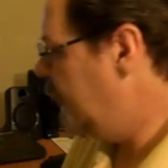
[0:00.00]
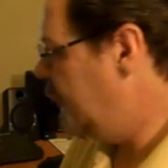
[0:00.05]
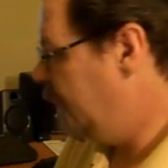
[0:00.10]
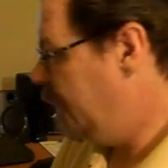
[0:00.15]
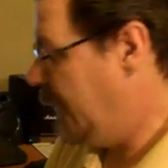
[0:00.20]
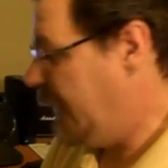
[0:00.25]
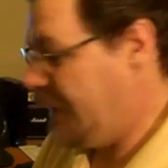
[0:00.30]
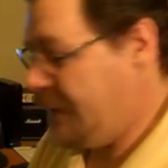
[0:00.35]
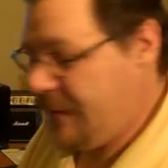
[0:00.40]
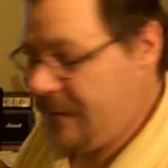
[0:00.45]

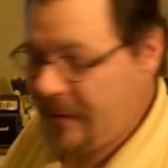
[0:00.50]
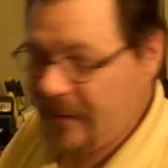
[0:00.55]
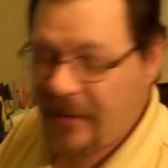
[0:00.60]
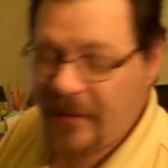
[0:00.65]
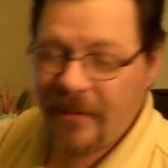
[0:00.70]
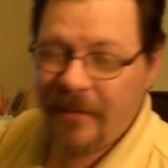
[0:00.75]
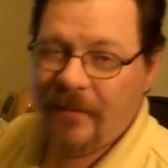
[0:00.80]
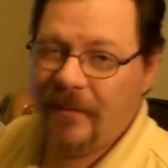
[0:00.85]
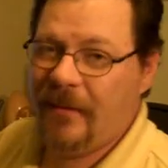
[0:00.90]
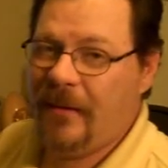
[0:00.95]
It's,
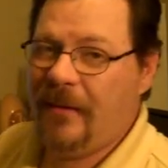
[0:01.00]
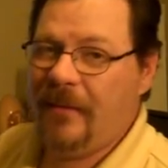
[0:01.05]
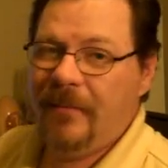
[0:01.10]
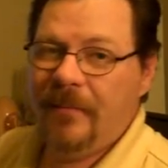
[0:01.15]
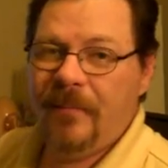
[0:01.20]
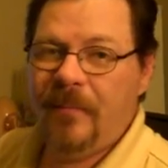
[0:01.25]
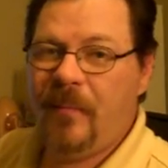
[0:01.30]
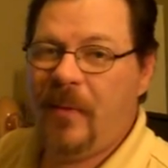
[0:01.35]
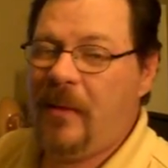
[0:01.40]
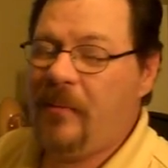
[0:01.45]

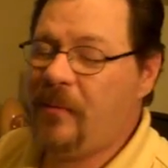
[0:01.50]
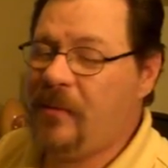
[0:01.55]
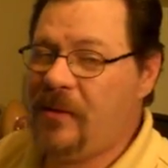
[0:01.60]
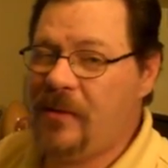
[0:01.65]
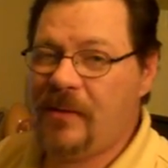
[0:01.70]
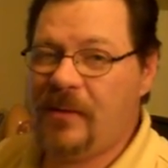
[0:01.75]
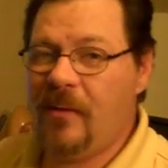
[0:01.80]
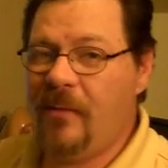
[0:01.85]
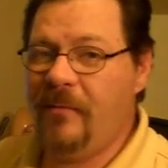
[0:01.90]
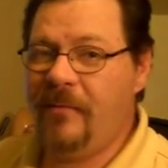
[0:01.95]
people
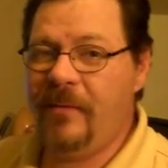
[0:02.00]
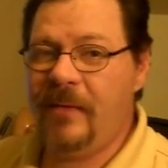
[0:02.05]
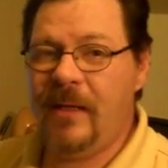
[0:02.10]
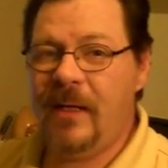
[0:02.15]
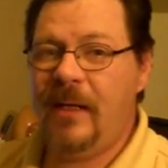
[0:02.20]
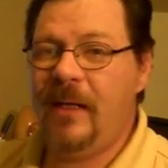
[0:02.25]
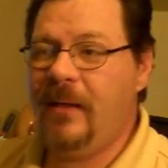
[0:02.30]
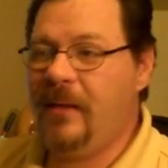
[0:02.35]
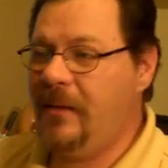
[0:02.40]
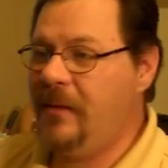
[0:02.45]
just overdid
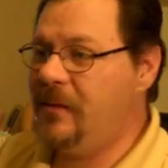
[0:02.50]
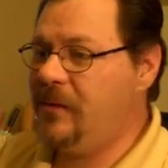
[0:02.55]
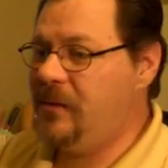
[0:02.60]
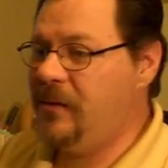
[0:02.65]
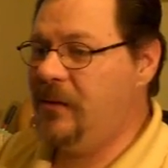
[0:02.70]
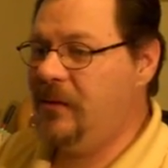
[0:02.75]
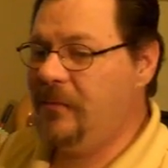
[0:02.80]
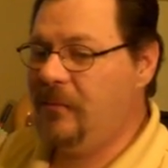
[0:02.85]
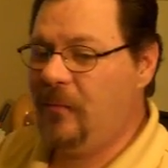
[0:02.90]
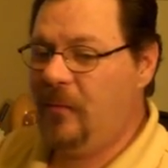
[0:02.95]
it this
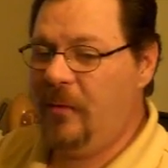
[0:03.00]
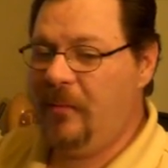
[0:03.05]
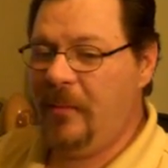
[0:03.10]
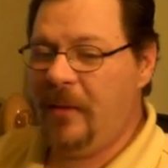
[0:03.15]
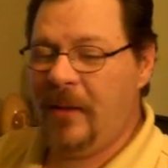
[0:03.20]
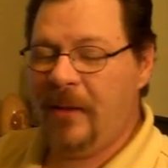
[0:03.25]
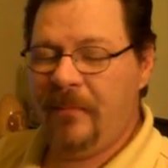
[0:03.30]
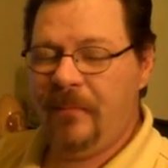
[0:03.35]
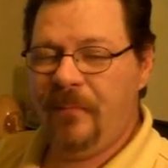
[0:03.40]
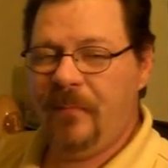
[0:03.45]
year for me.
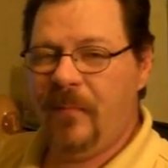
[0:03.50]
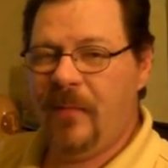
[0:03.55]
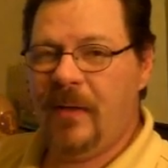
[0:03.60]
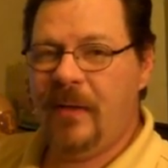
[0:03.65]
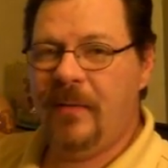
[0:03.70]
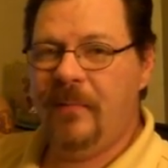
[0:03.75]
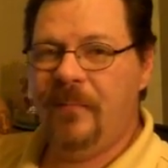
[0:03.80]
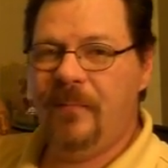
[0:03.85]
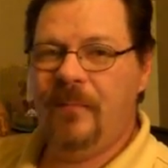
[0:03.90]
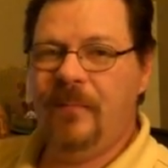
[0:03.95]
I'm,
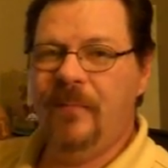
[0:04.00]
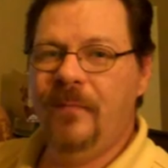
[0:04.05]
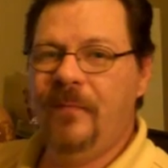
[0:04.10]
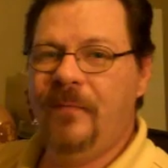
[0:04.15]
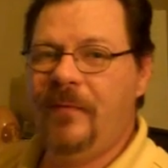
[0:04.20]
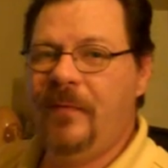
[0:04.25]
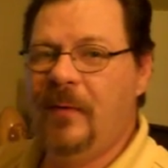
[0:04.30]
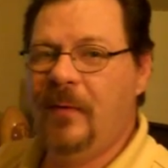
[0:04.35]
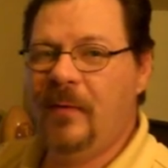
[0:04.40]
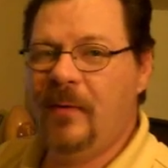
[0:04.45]
I'm
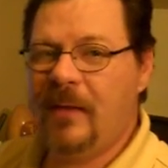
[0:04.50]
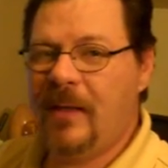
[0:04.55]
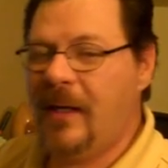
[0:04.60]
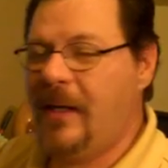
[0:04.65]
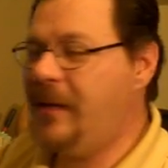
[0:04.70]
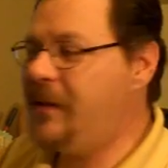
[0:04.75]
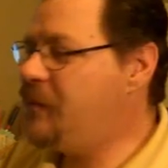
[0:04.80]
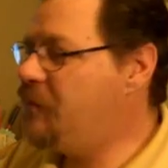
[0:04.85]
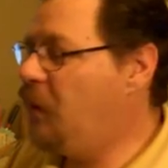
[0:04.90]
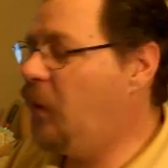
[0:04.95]
feeling kind
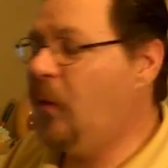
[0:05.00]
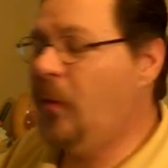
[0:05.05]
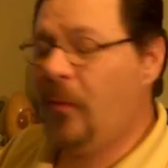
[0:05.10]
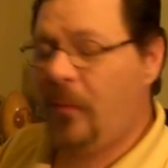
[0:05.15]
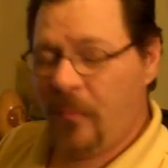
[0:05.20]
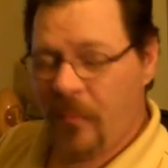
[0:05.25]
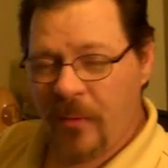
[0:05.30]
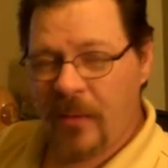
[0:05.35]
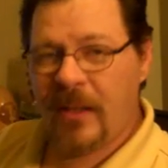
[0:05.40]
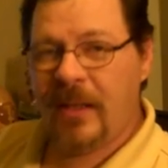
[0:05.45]
of spoiled,
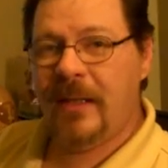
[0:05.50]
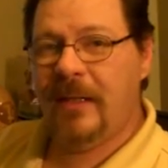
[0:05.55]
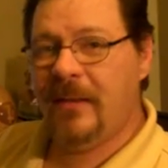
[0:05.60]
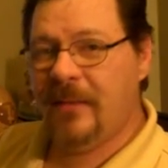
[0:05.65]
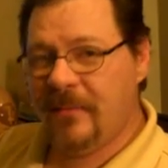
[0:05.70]
really.